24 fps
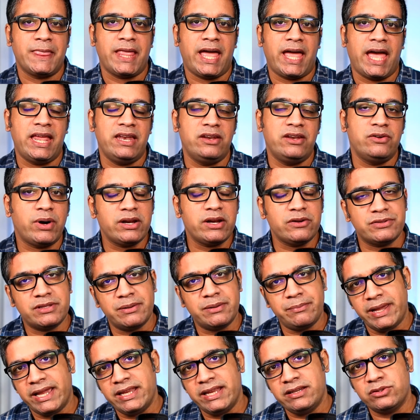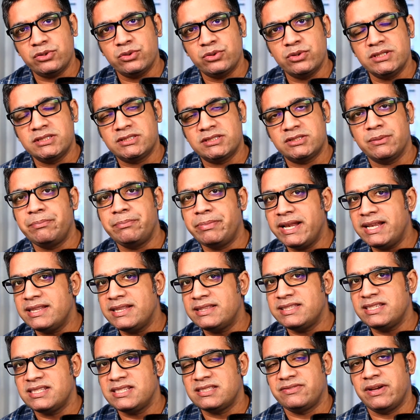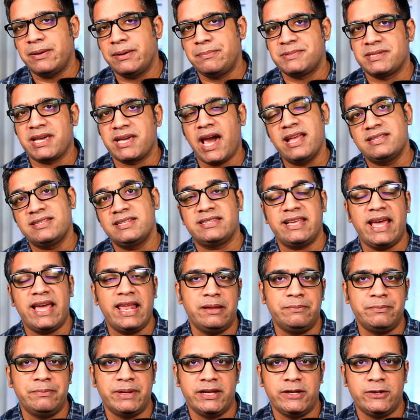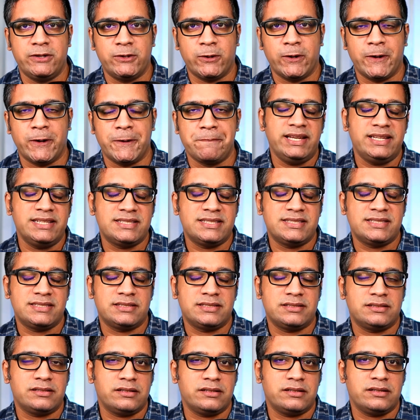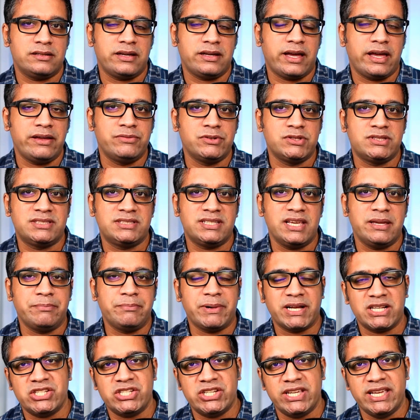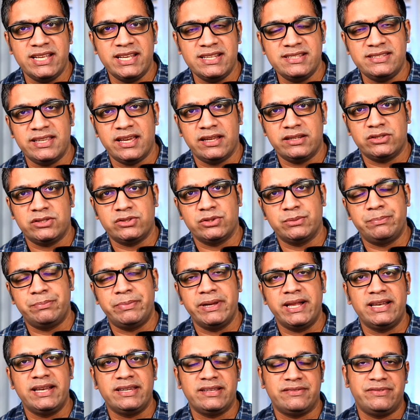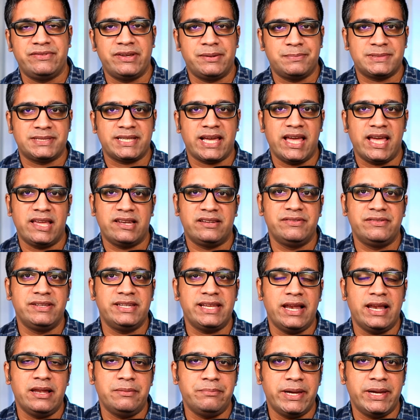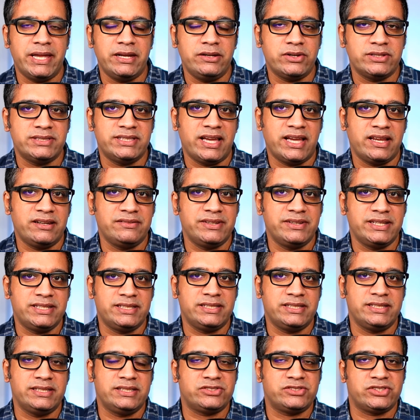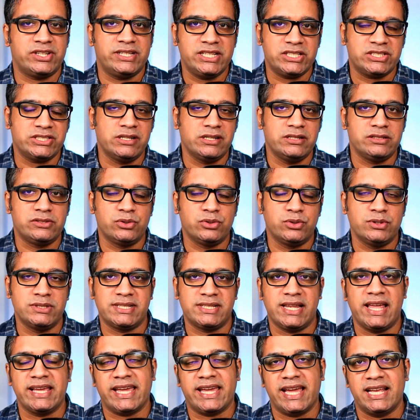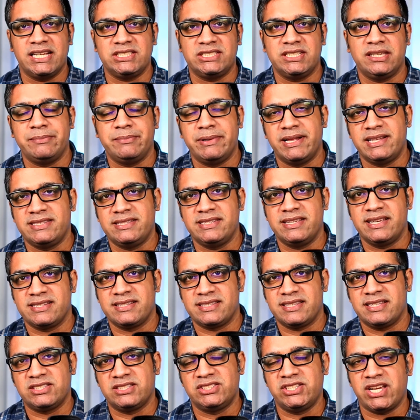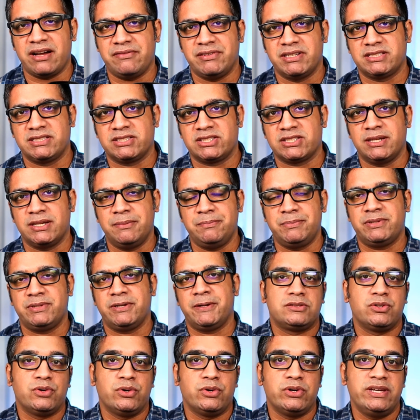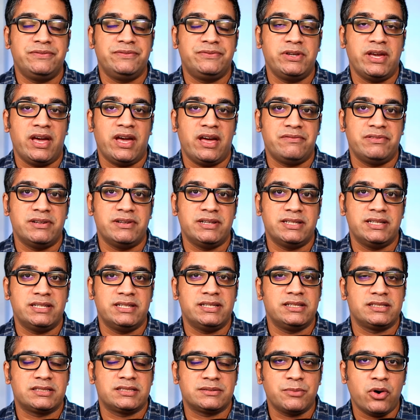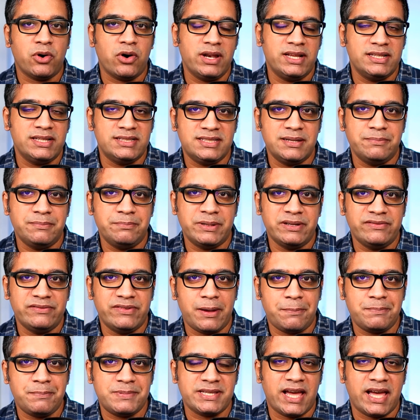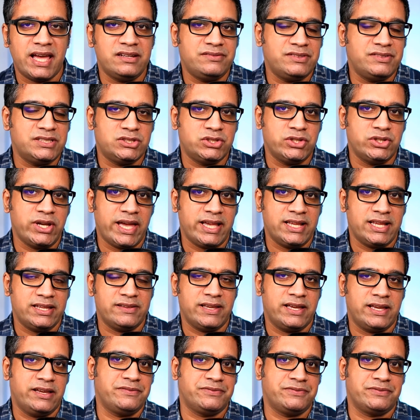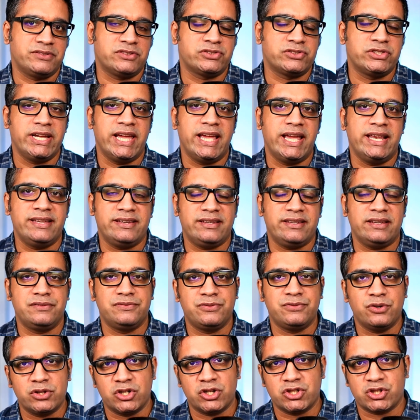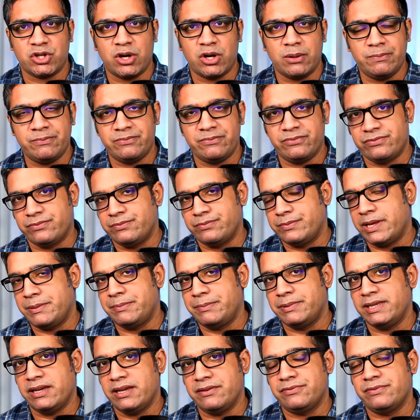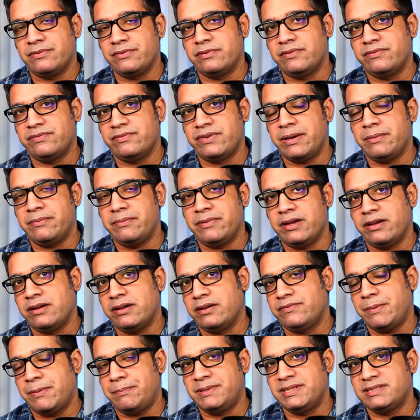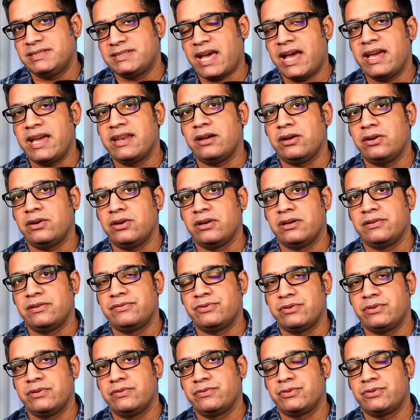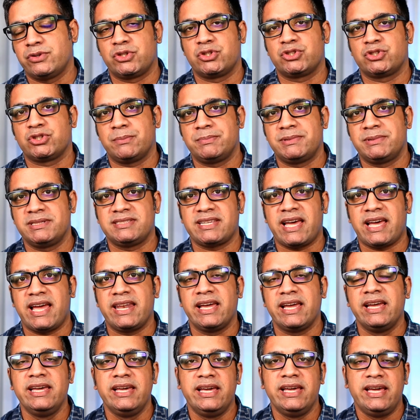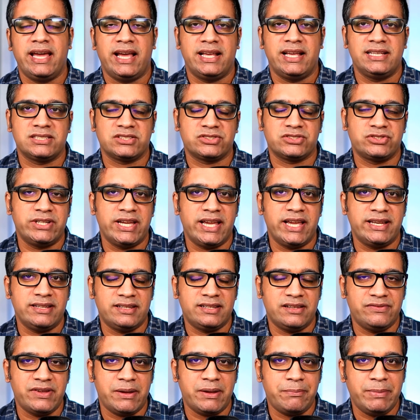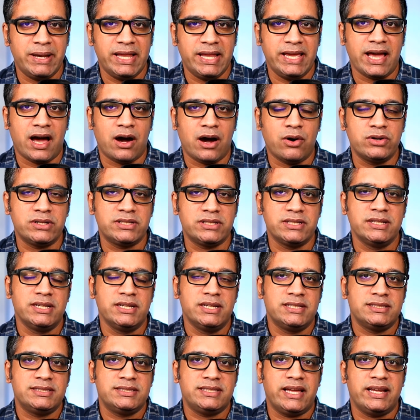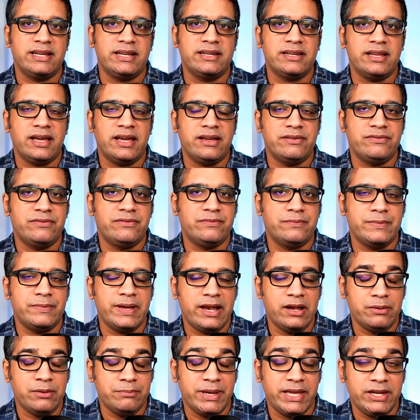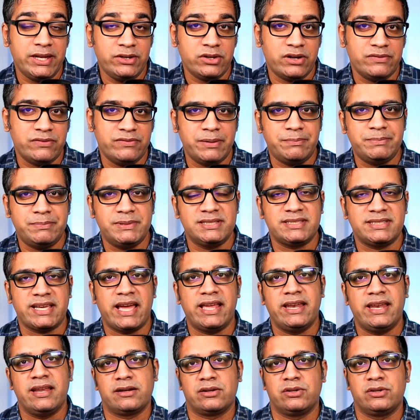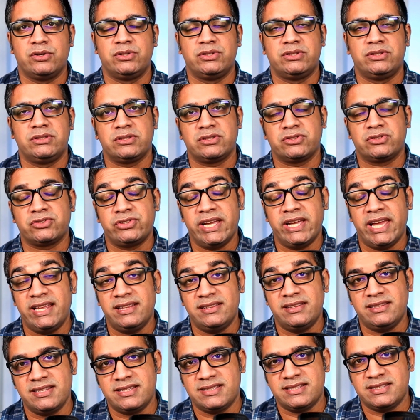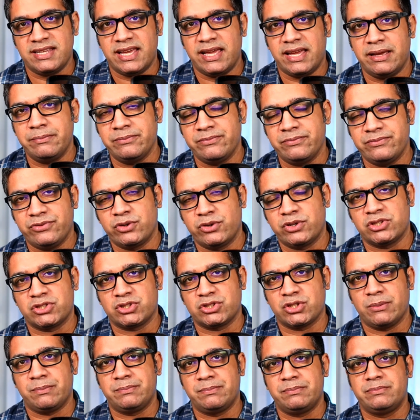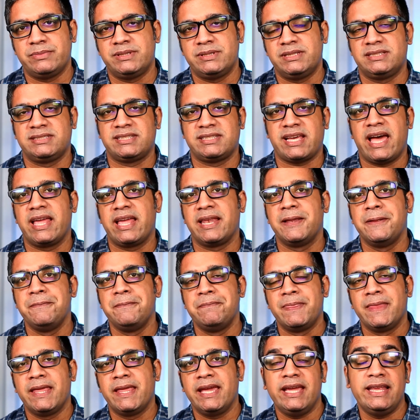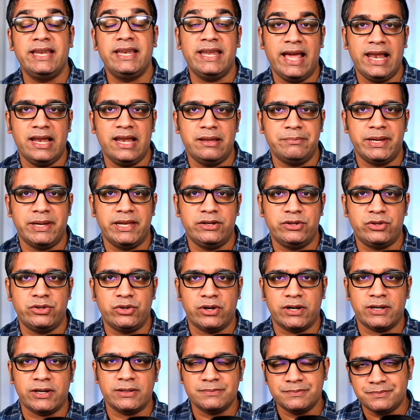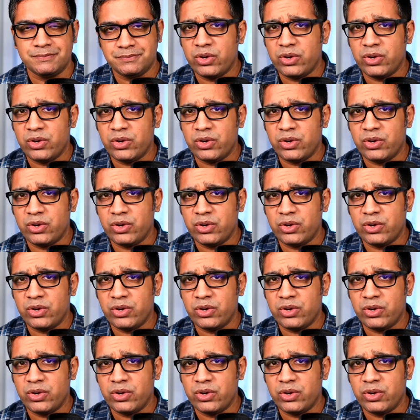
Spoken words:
And one of the main tools to build these websites is Elementor. It is, I would say, much easier to build a website with Elementor than with the traditional tools like HTML, CSS, JavaScript. So if you have a small and simple website which you have created in Photoshop, maybe a web designer or Photoshop designer has created a web layout, then an Elementor web designer could create the same Photoshop design in Elementor.